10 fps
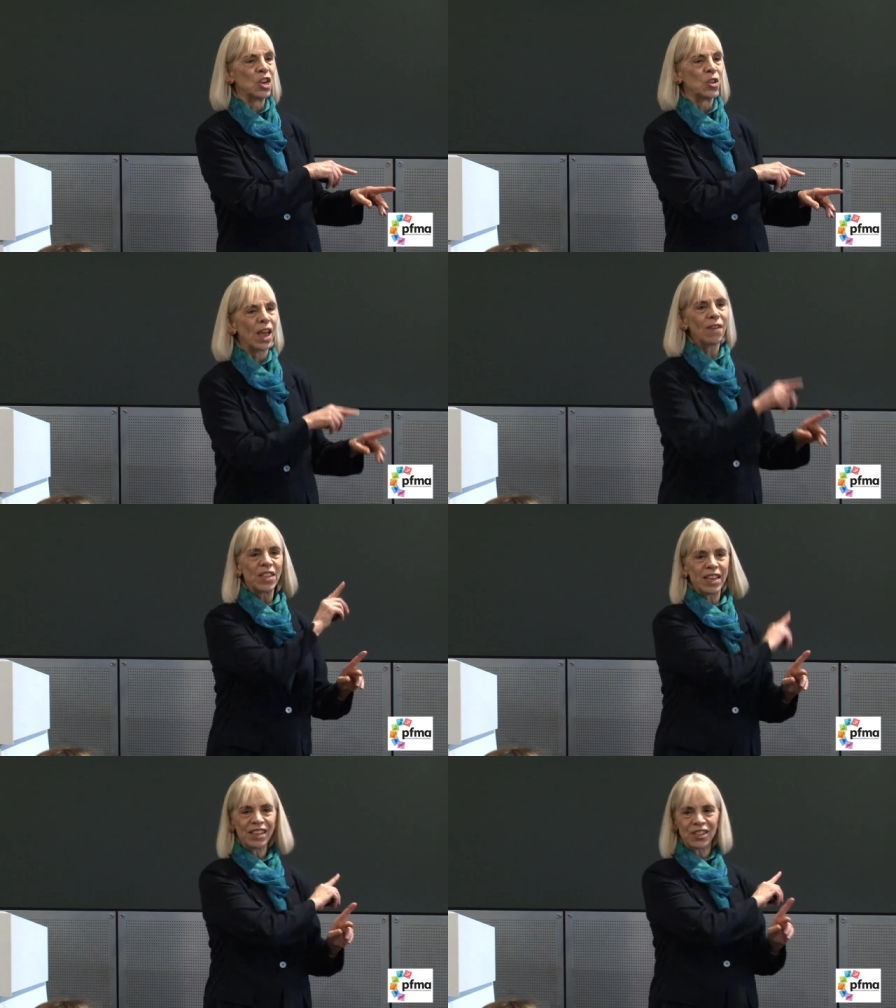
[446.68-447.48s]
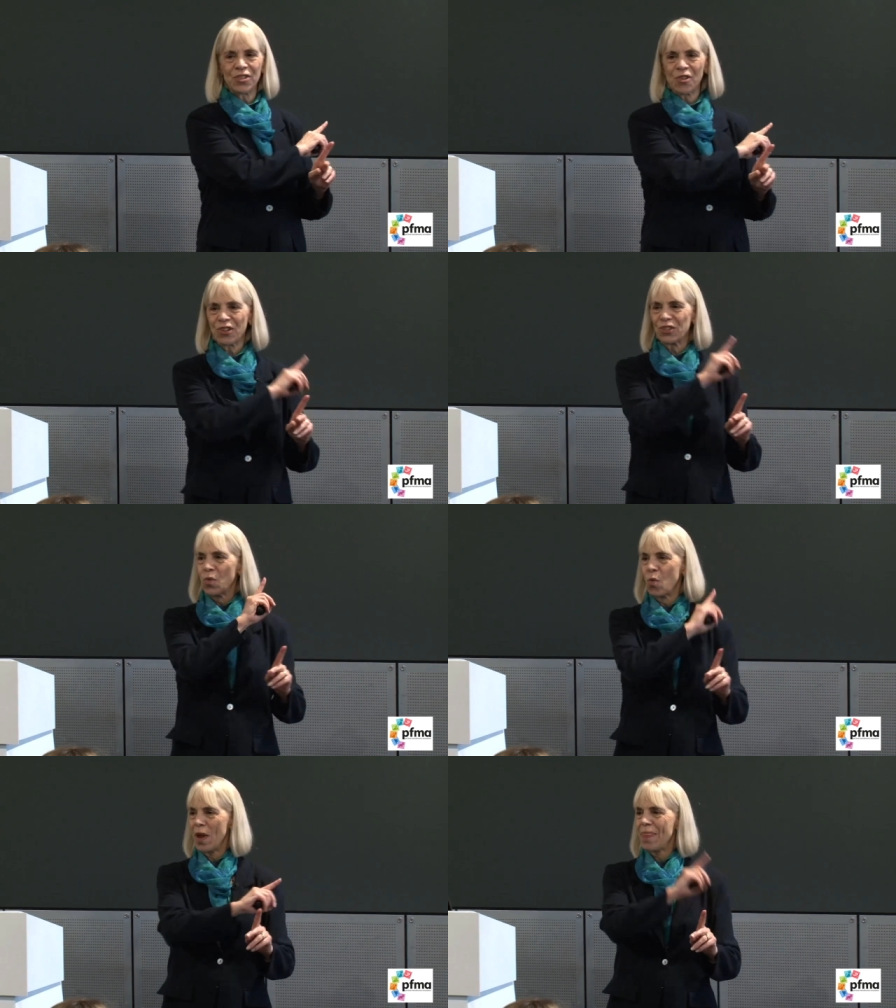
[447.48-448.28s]
You have to test the dogs
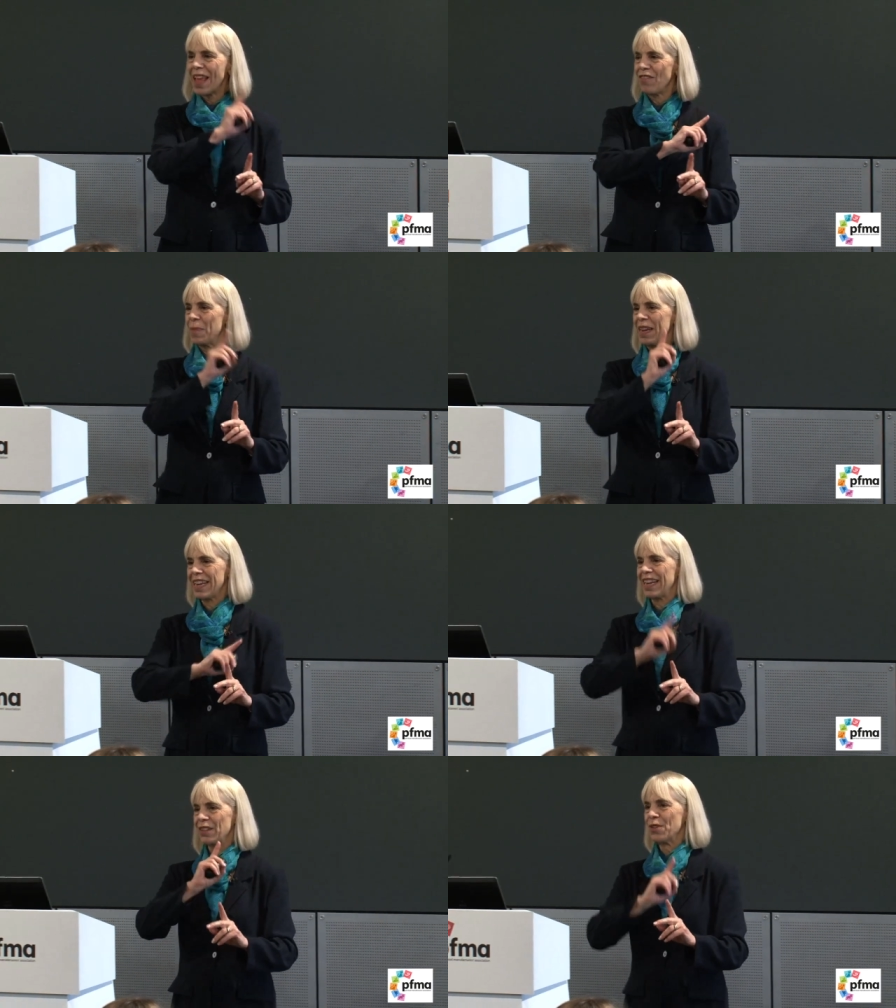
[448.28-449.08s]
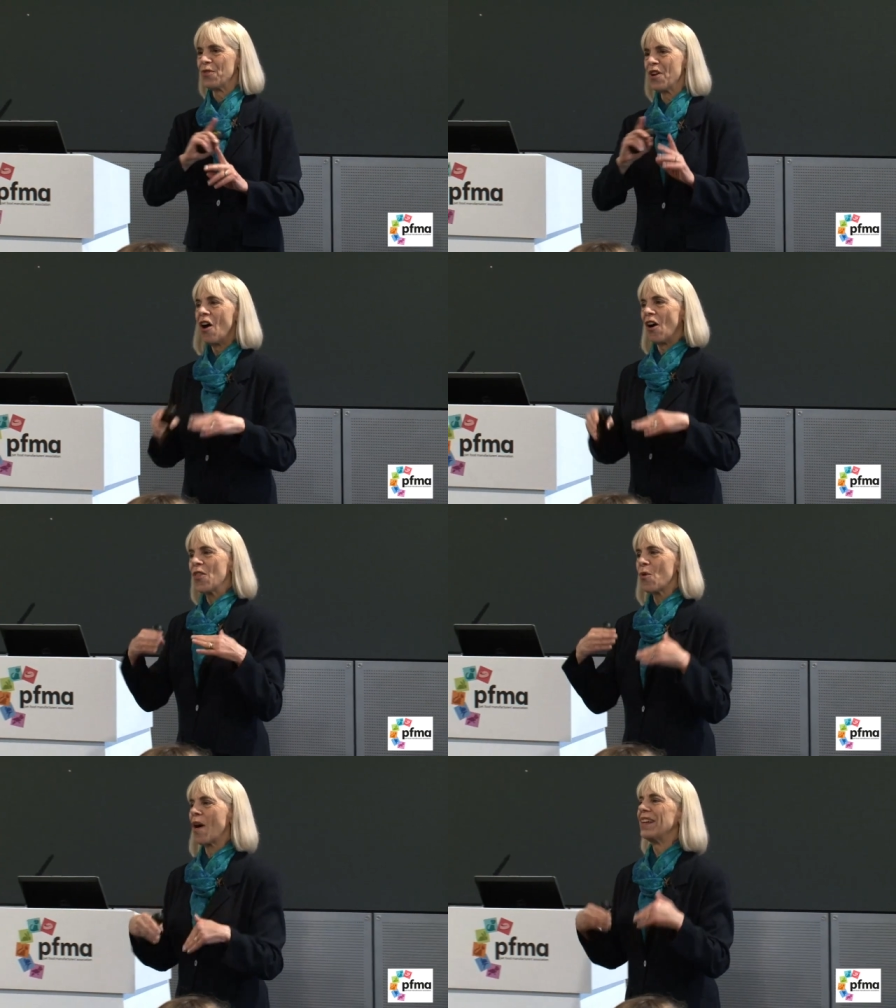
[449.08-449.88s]
when they've been eating gluten,
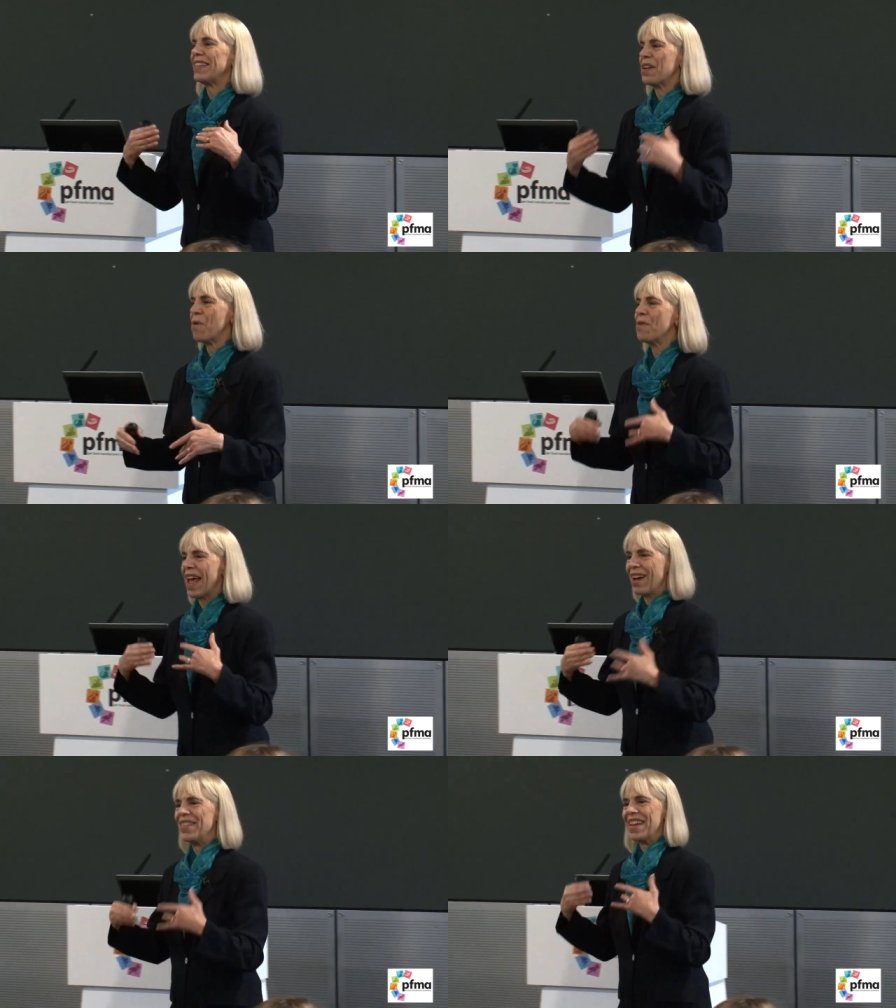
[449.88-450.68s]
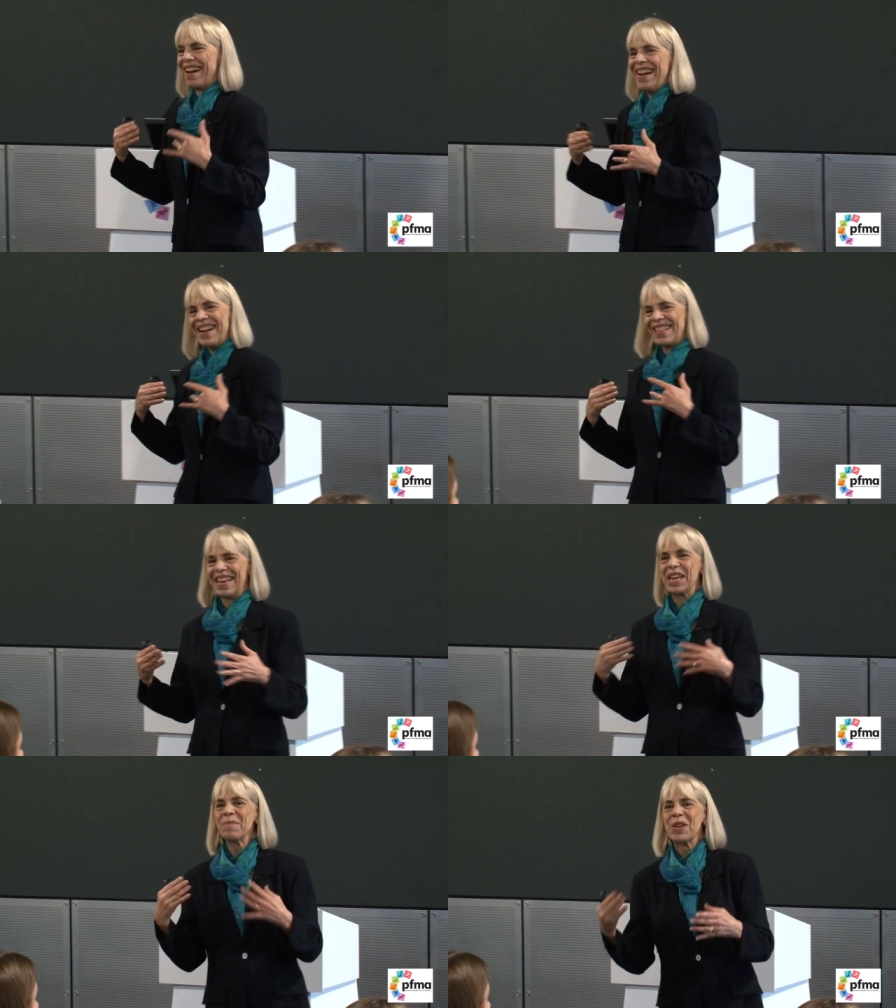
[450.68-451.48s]
otherwise they won't have the, the
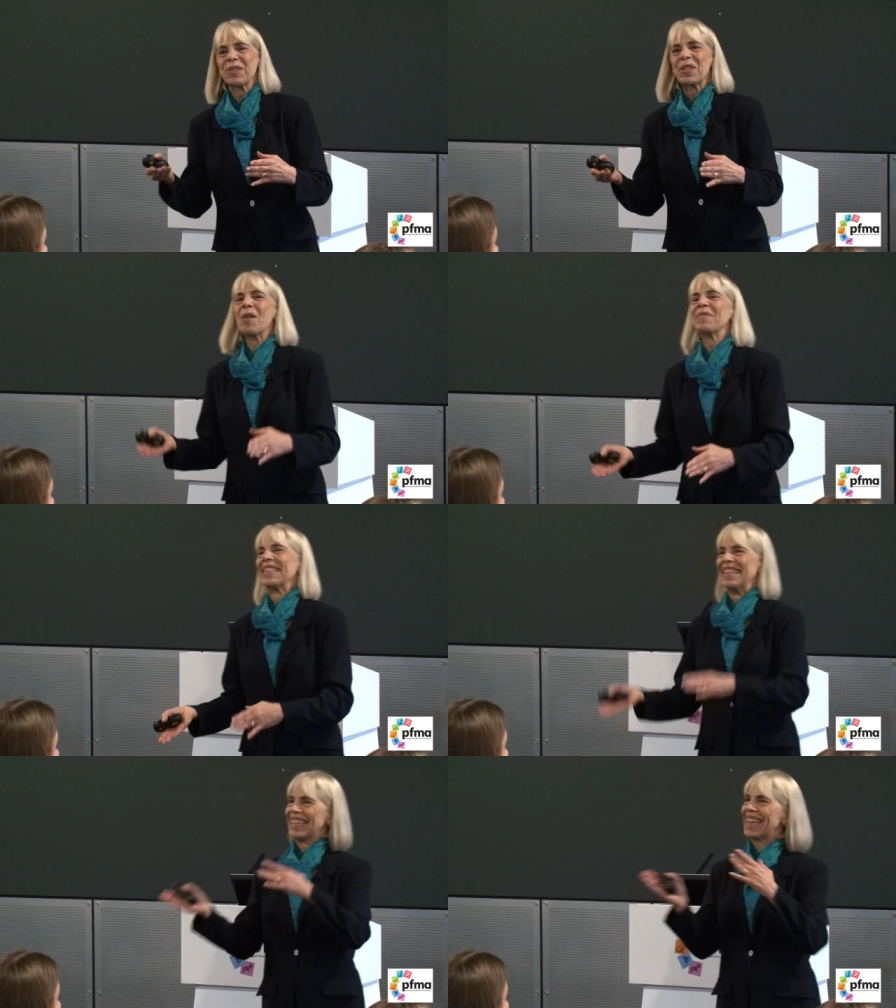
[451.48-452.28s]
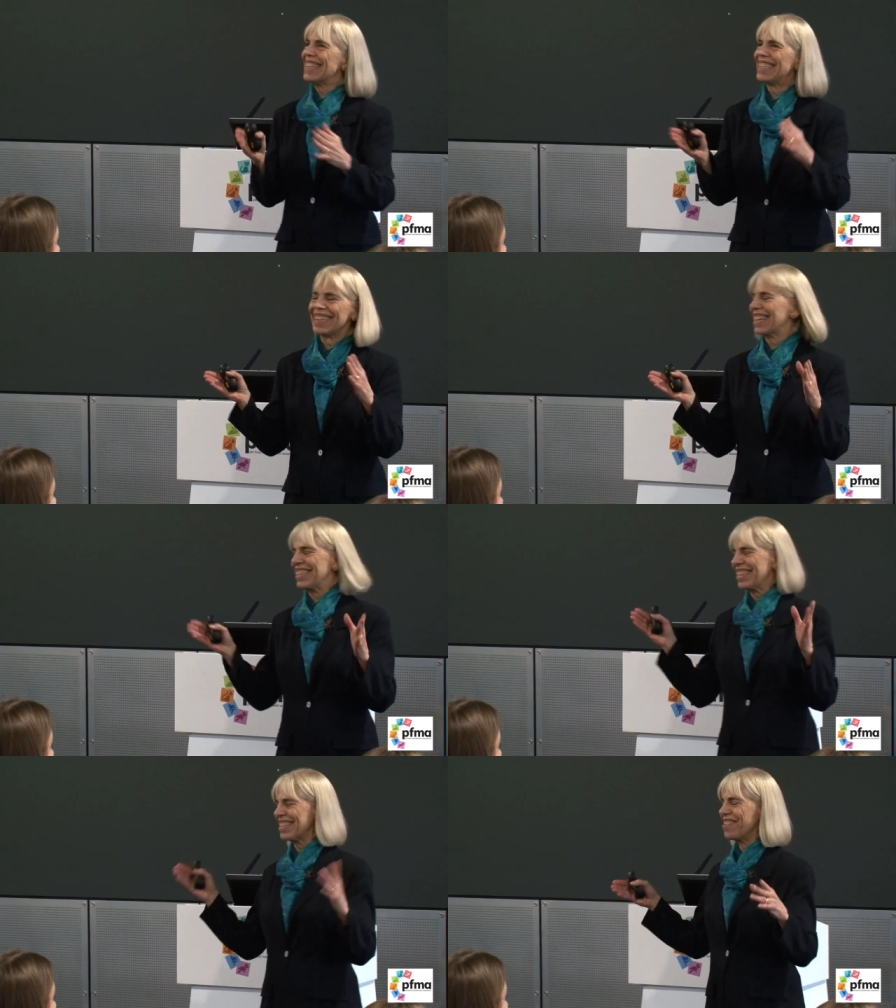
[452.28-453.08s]
immunoglobulins against it
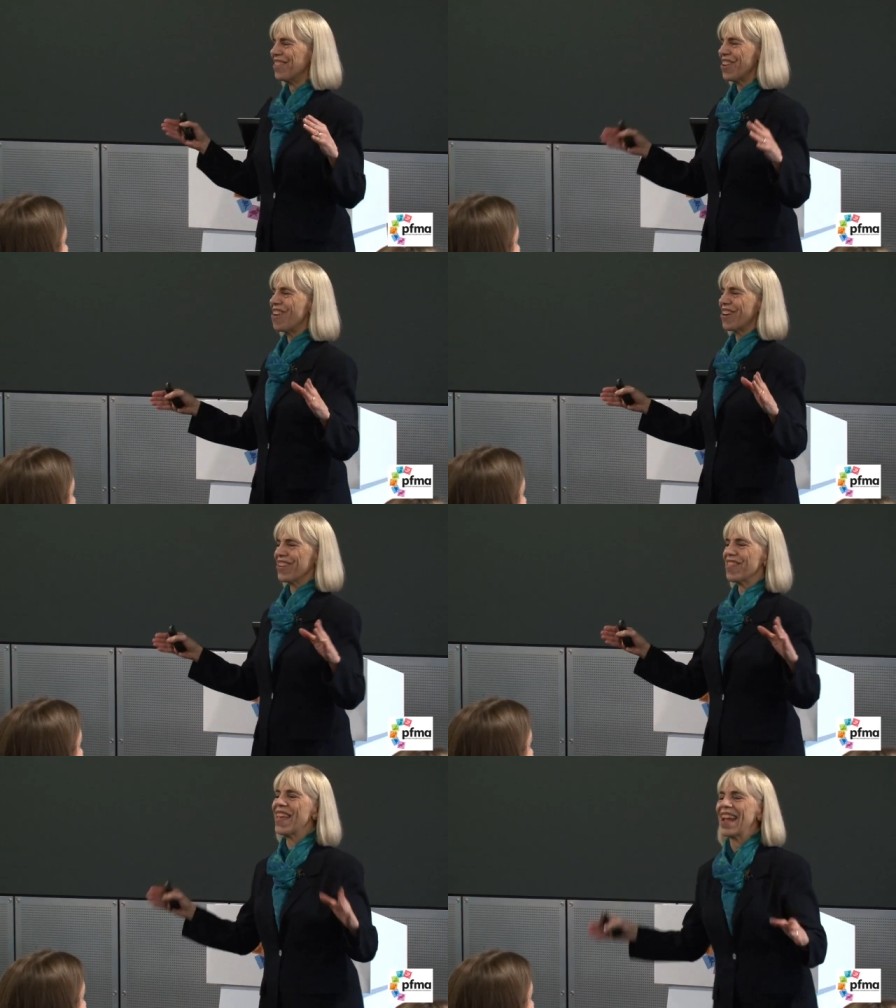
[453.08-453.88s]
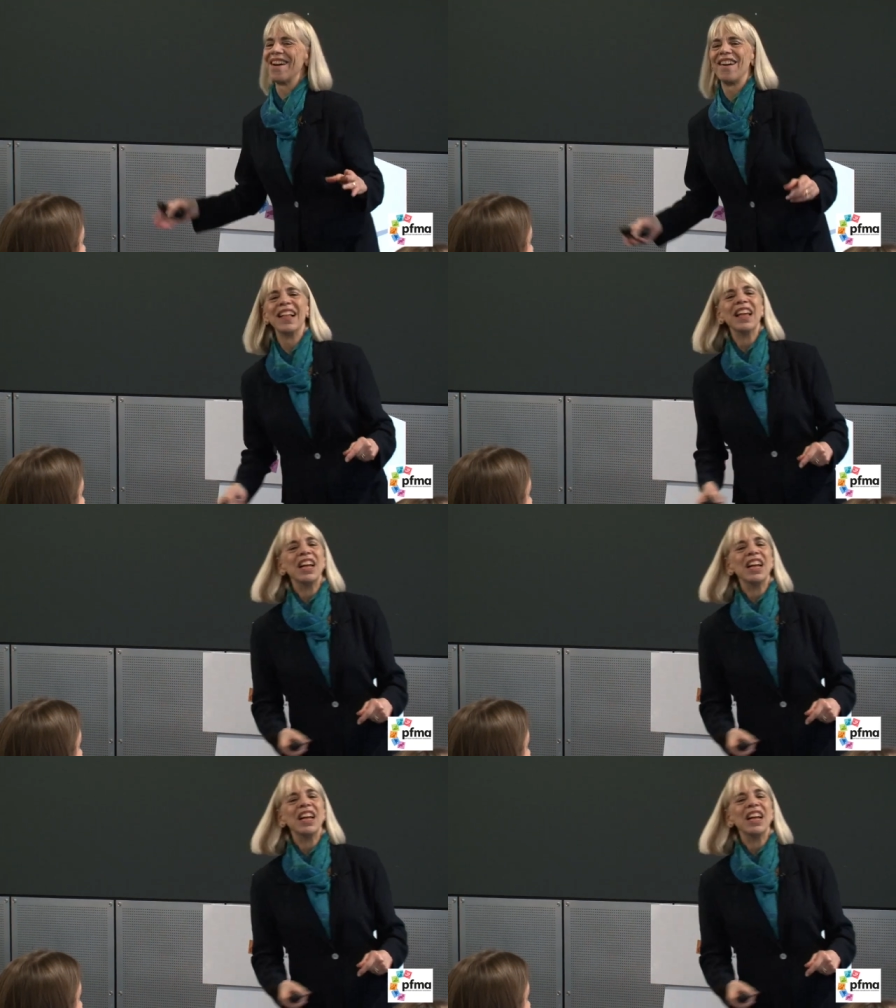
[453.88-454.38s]
because it's no longer there.